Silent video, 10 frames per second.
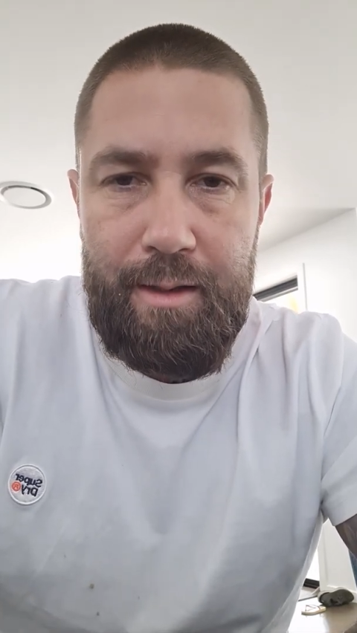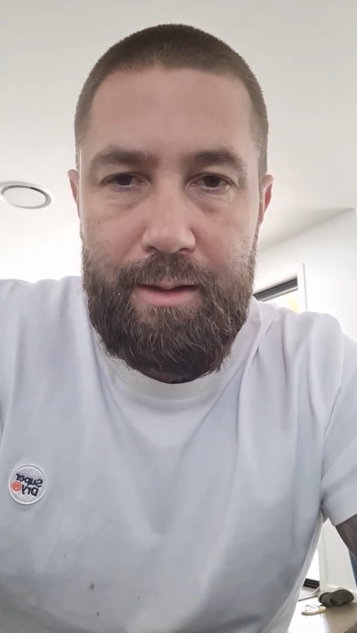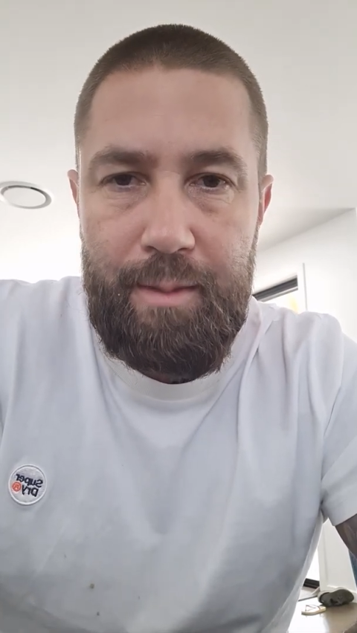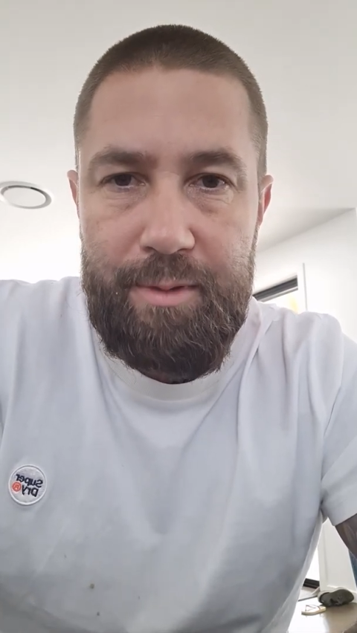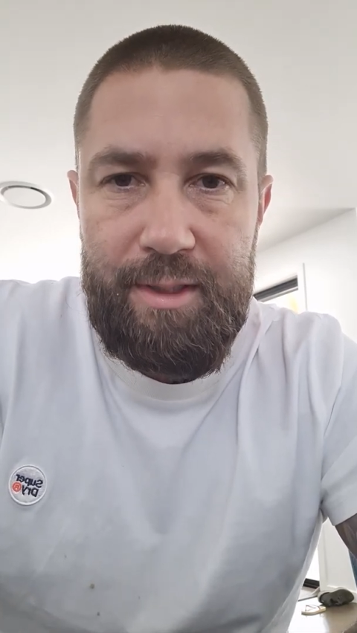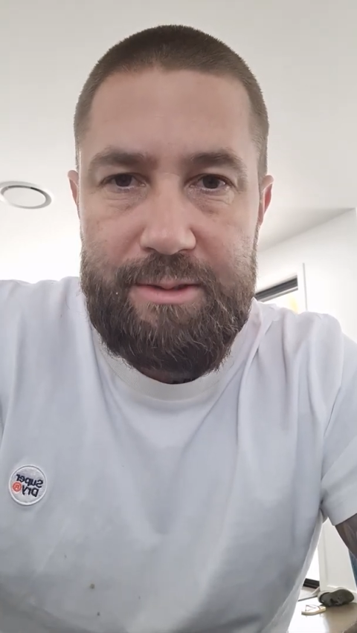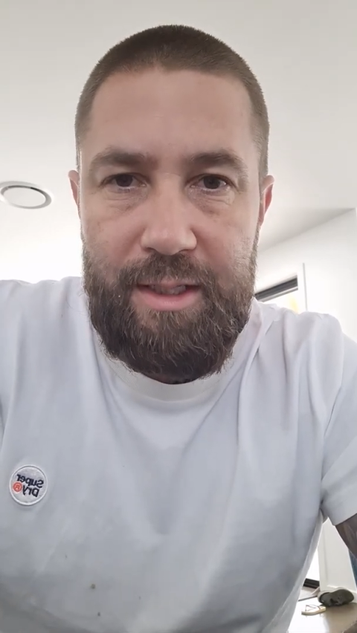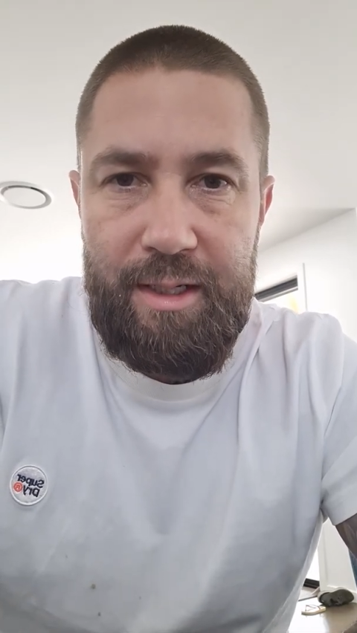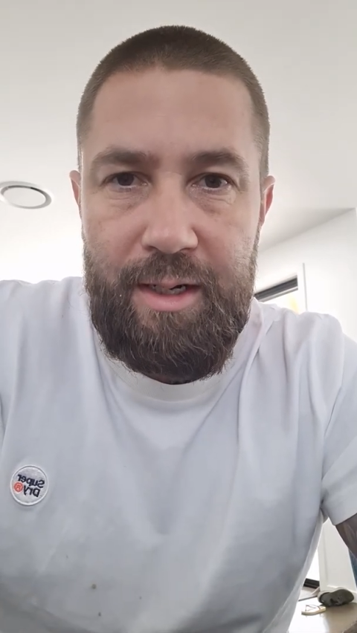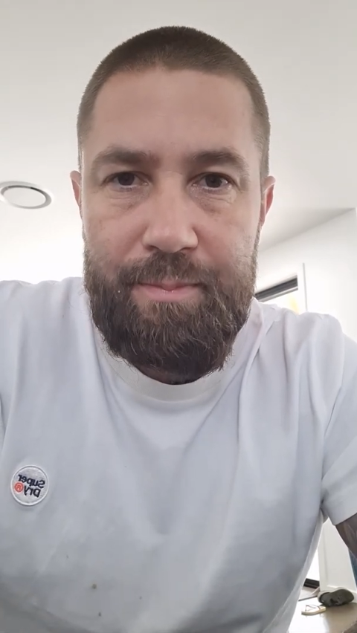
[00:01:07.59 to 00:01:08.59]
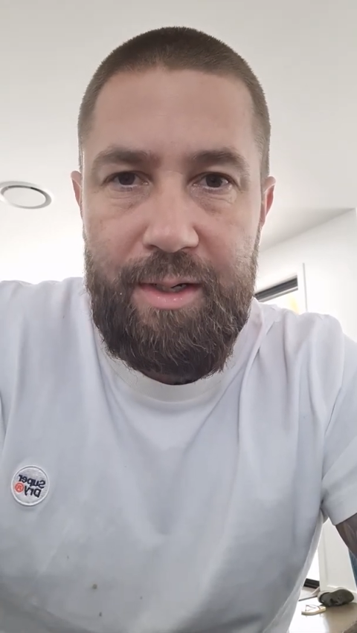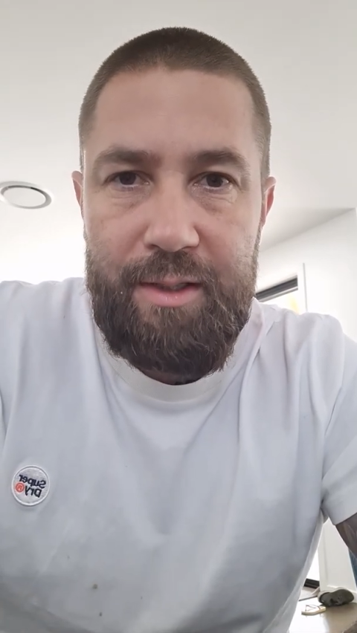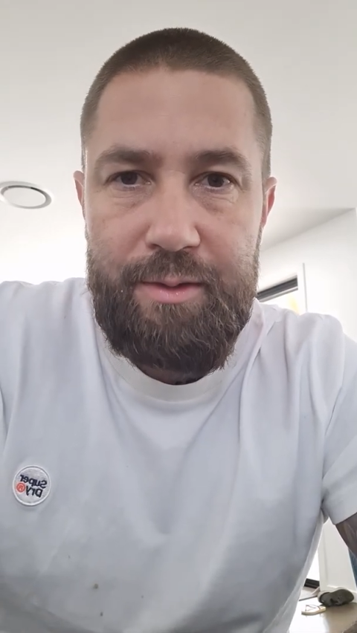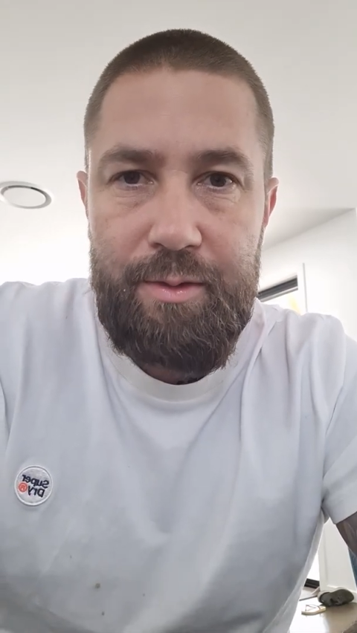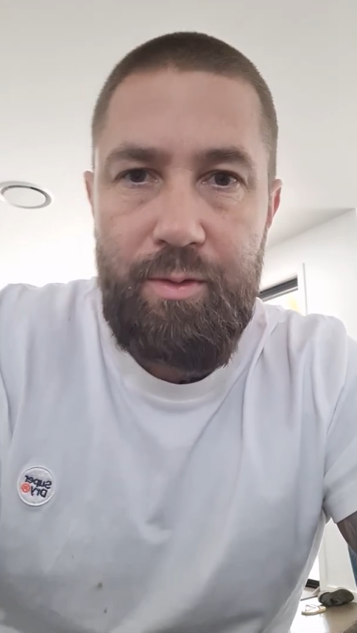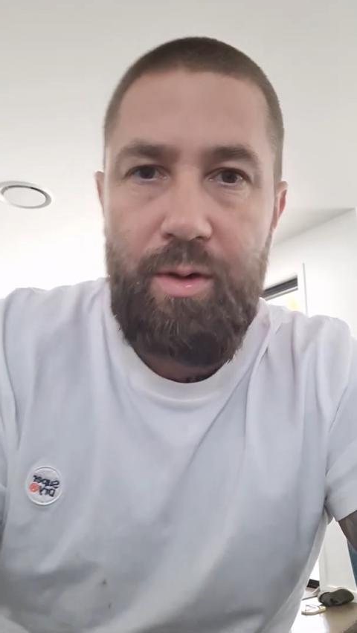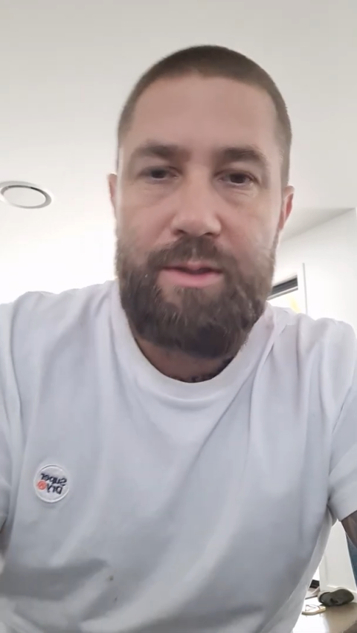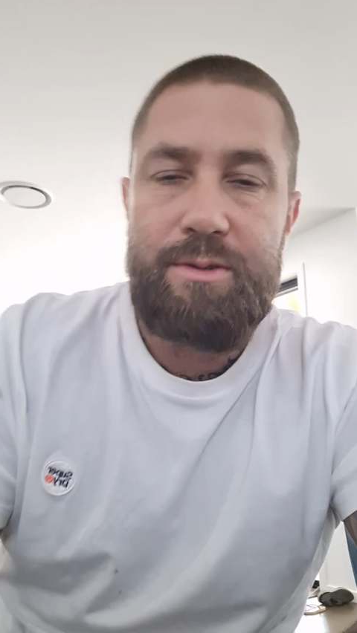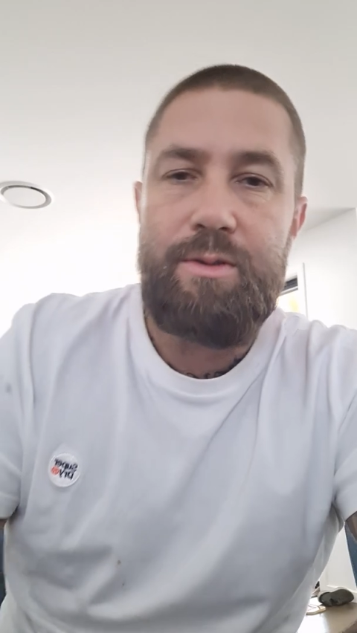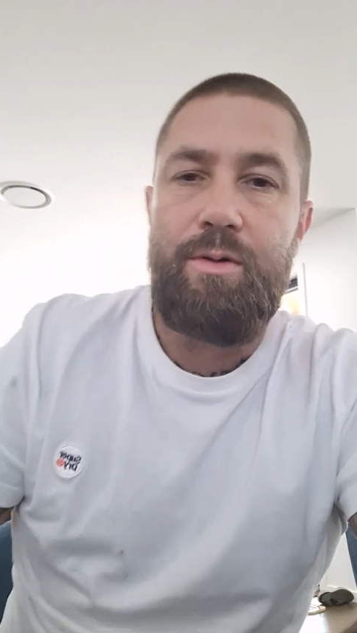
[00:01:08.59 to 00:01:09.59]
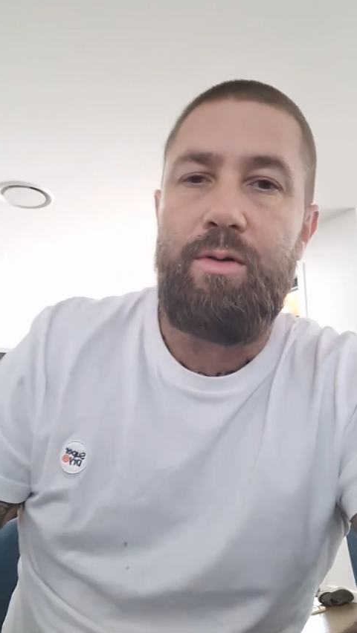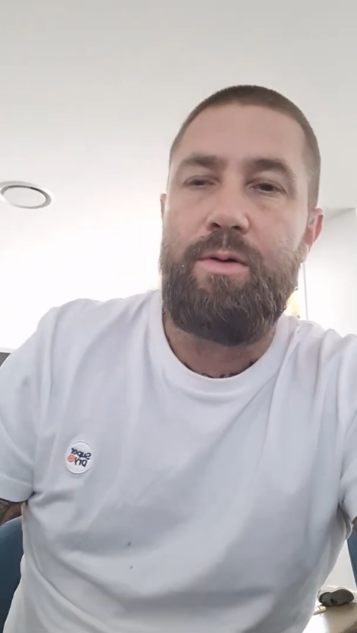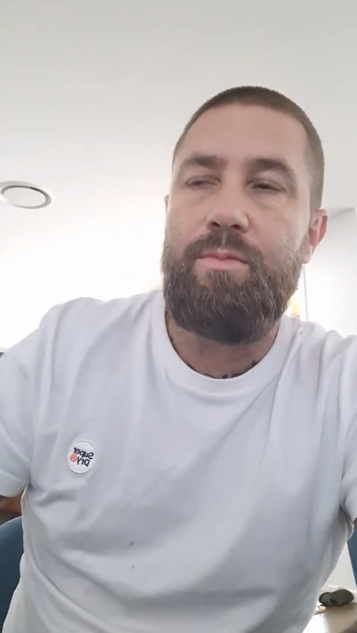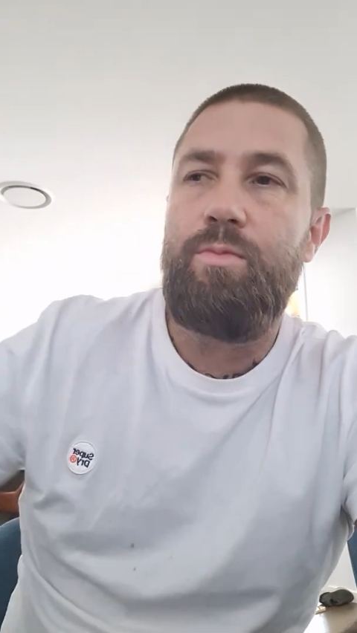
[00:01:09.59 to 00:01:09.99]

couple of days later, updating you guys on